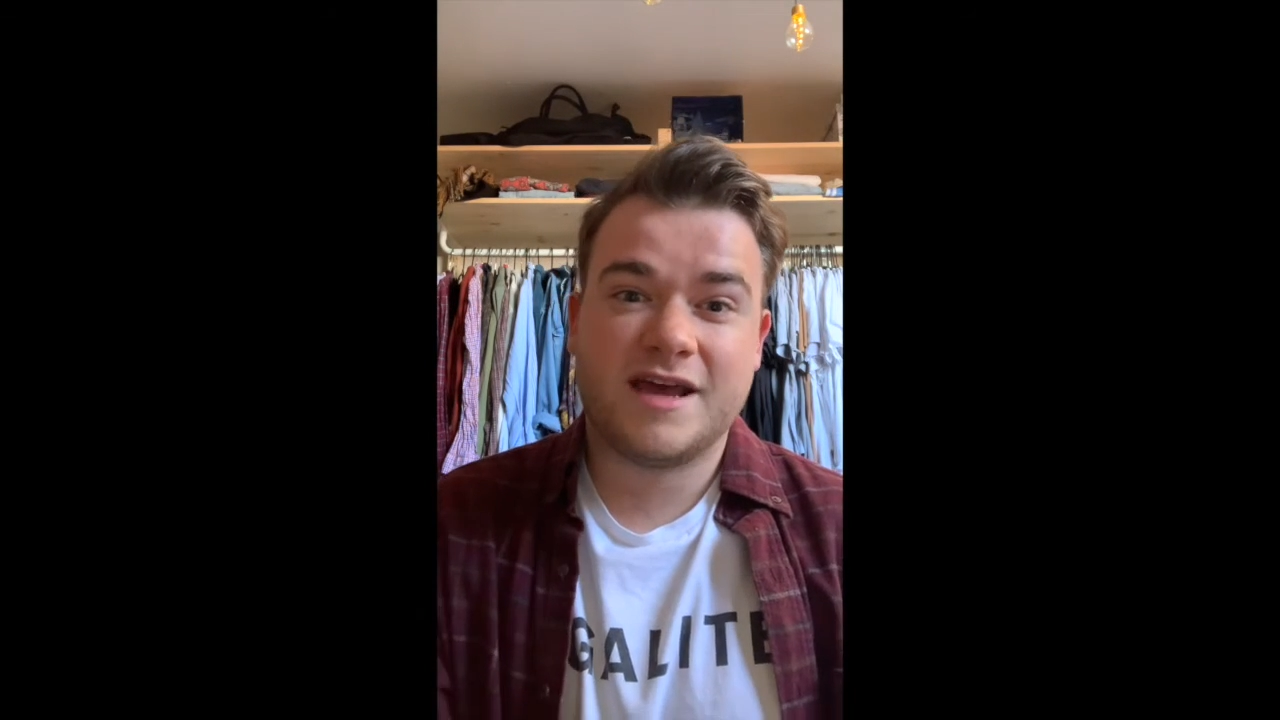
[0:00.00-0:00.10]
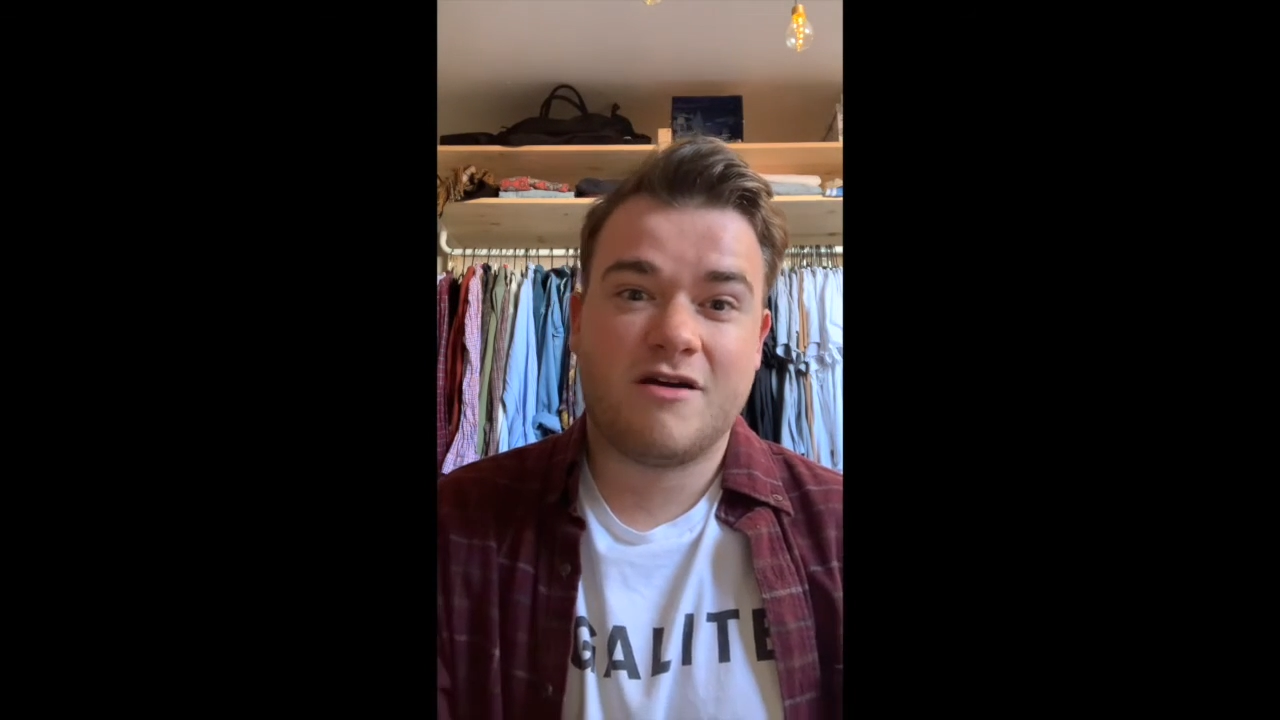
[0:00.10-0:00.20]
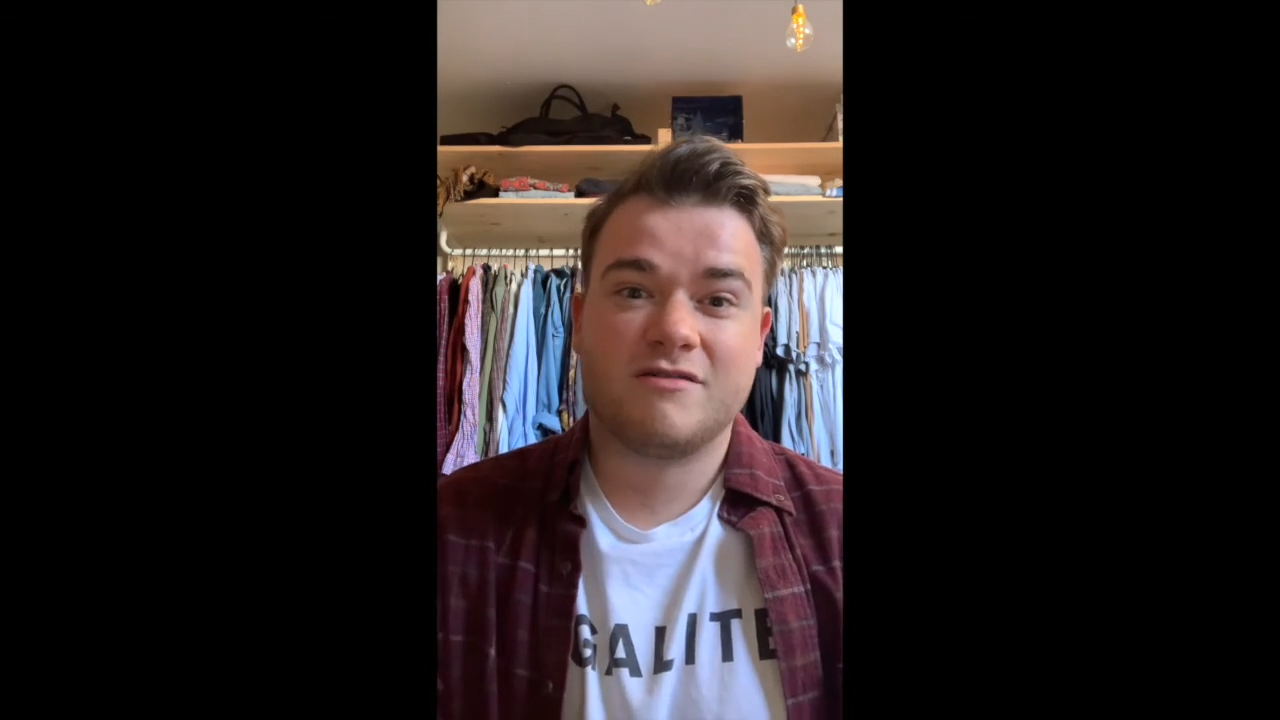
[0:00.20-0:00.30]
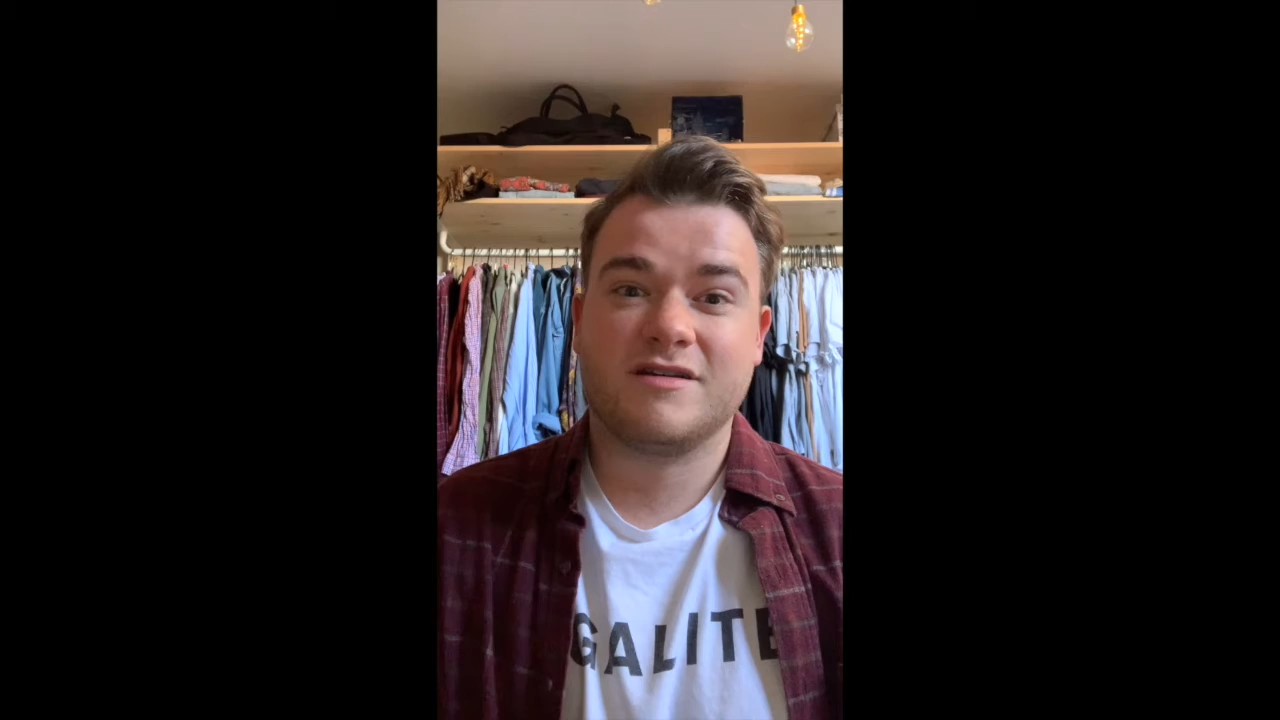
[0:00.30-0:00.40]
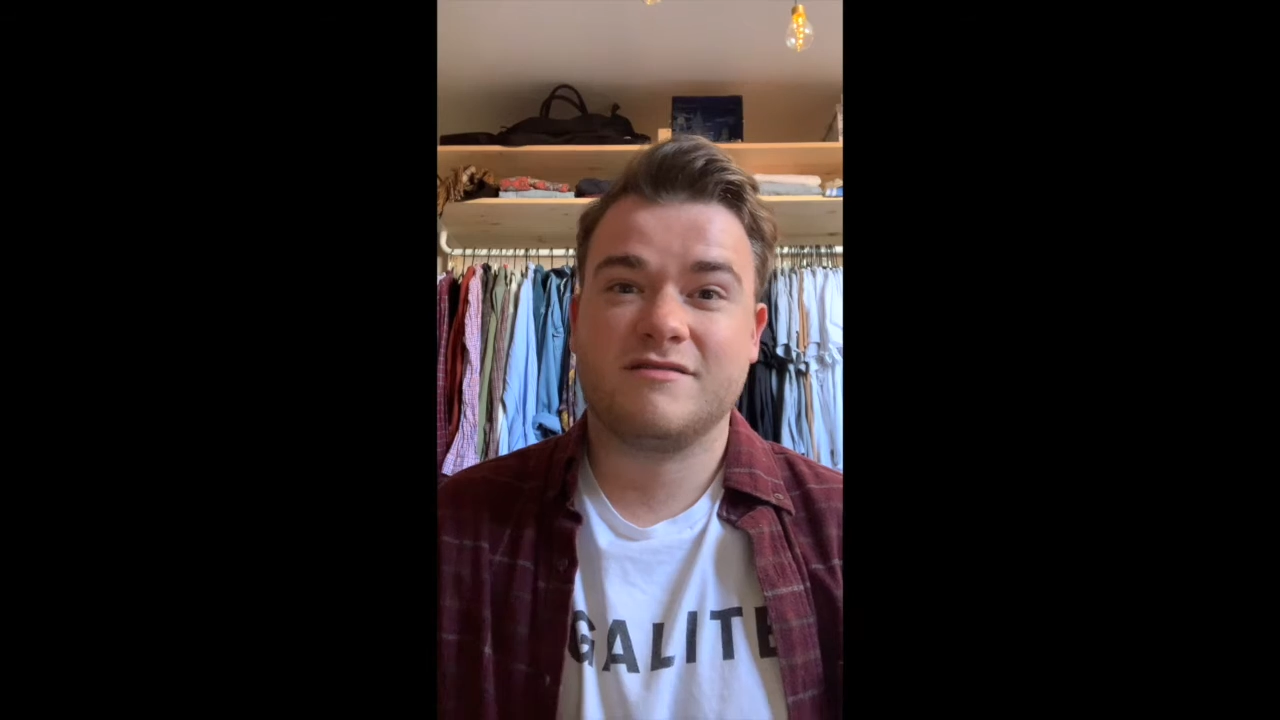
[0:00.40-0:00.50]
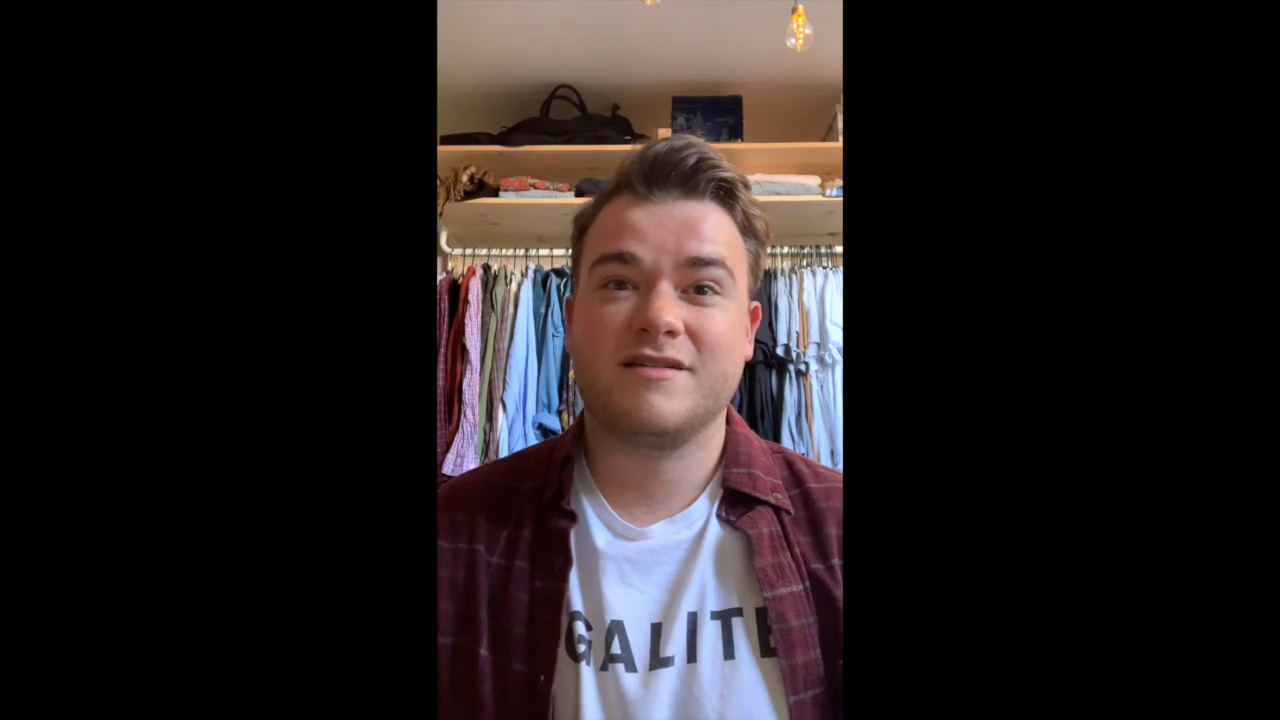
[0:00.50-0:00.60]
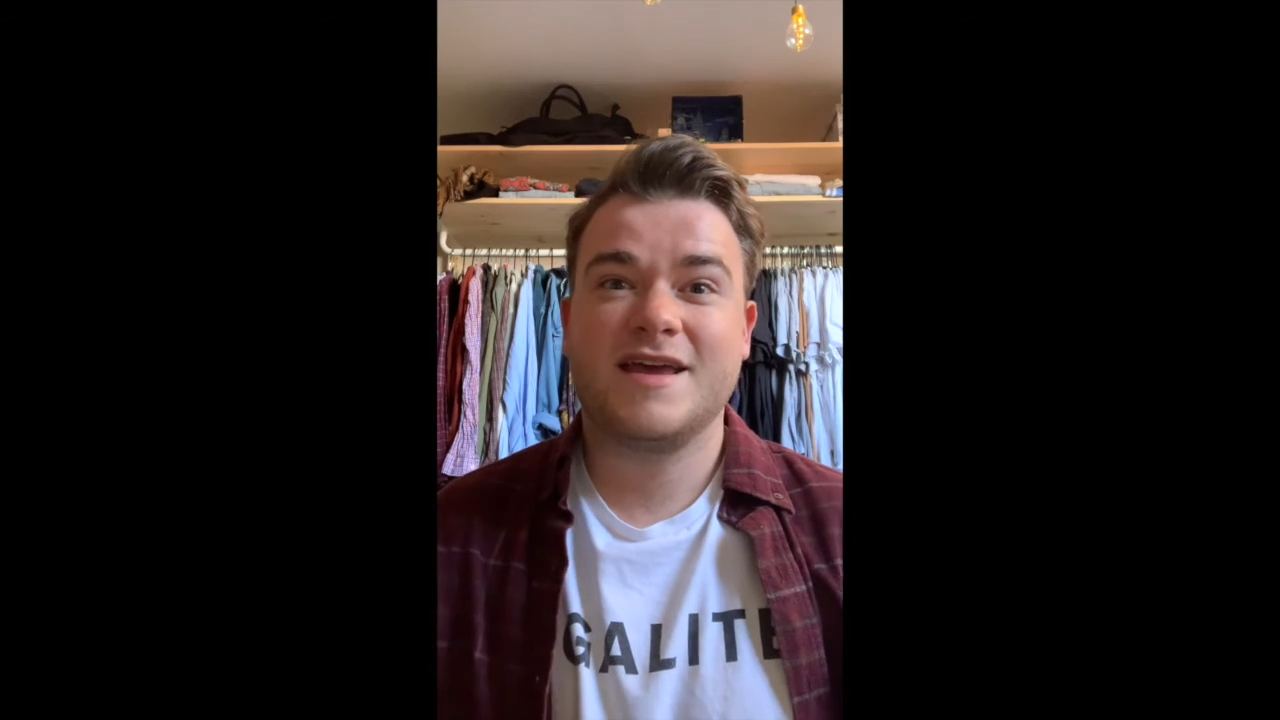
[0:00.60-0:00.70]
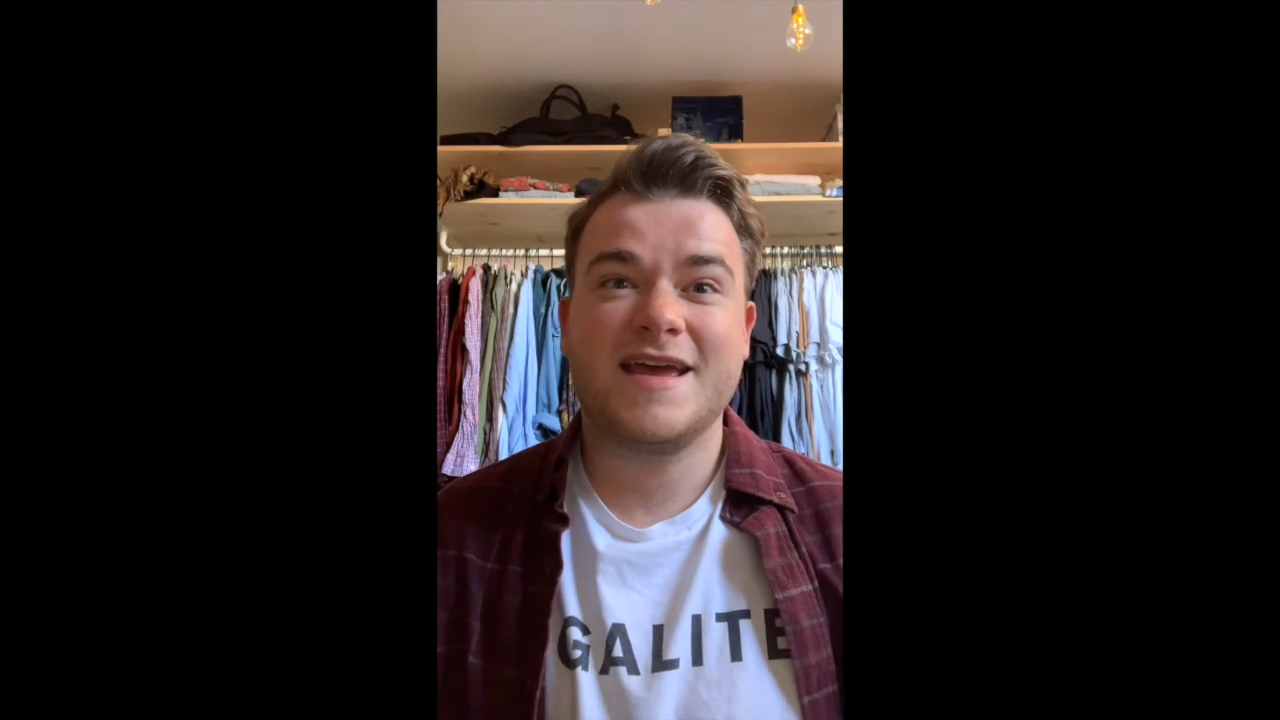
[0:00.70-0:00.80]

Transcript: it on an